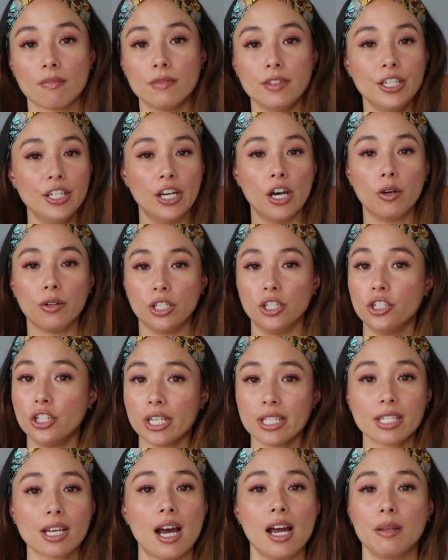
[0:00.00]
you
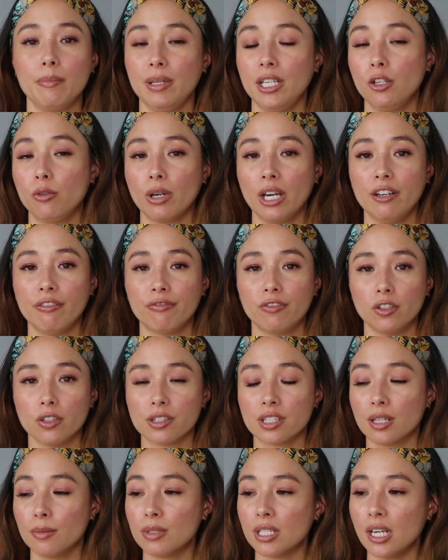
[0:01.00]
just got to be grateful.
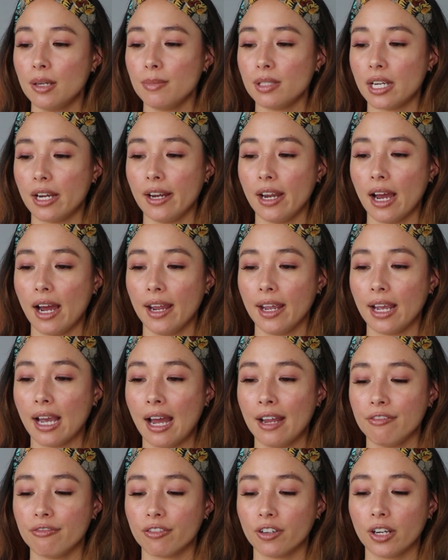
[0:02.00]
Sometimes
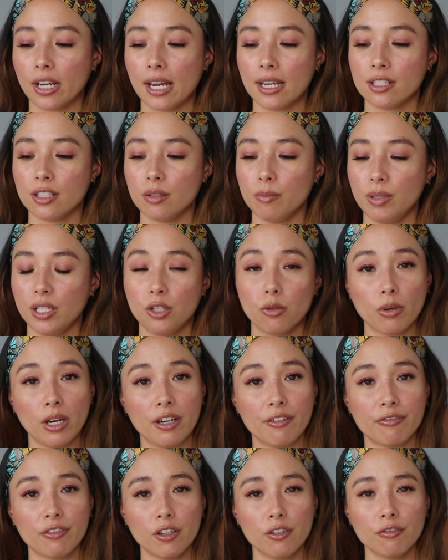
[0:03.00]
I forget to be
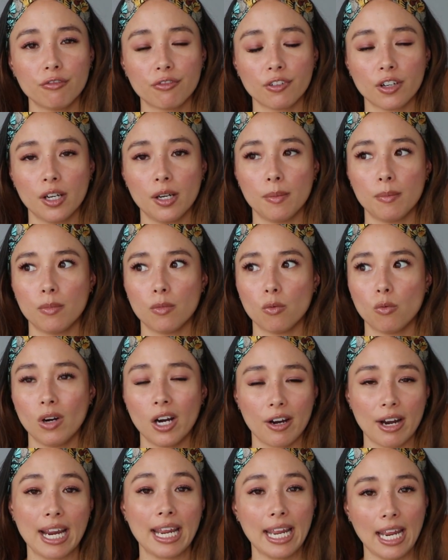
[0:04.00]
grateful from
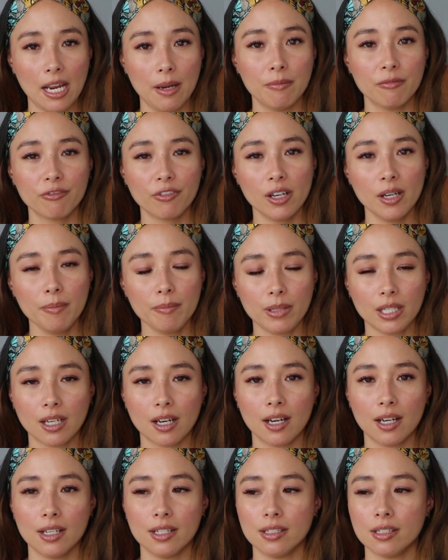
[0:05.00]
where I came from
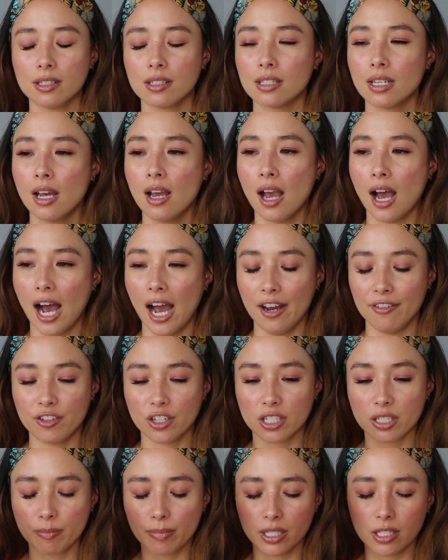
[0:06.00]
because I've
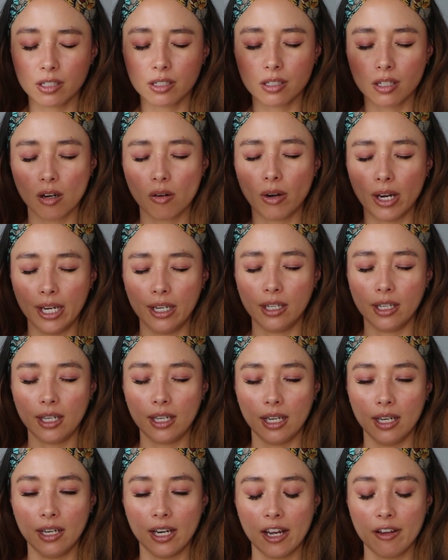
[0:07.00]
just been so in
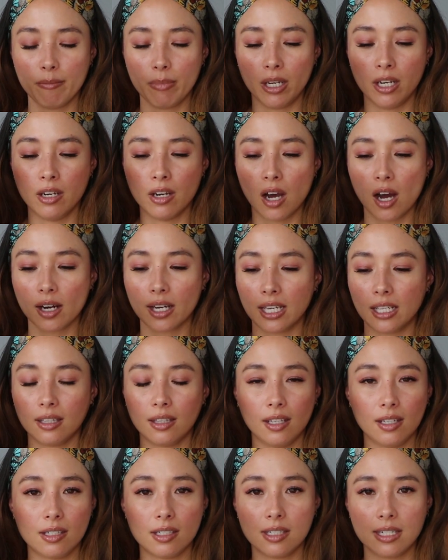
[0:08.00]
it and I've been knocking
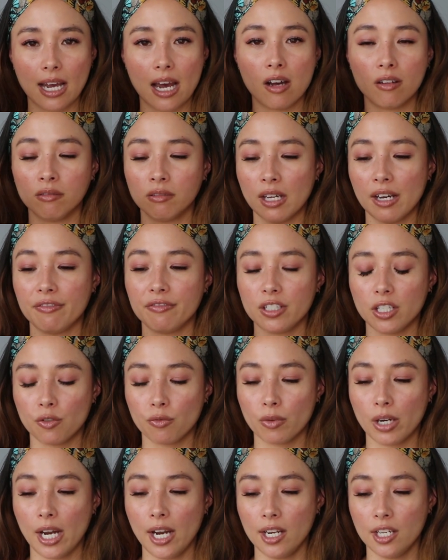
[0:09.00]
things down left
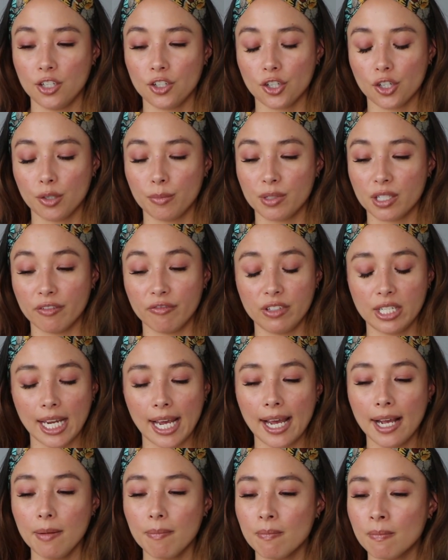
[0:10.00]
and right in terms of
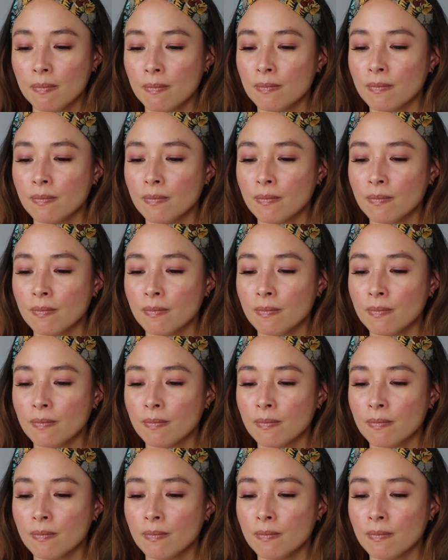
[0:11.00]
debt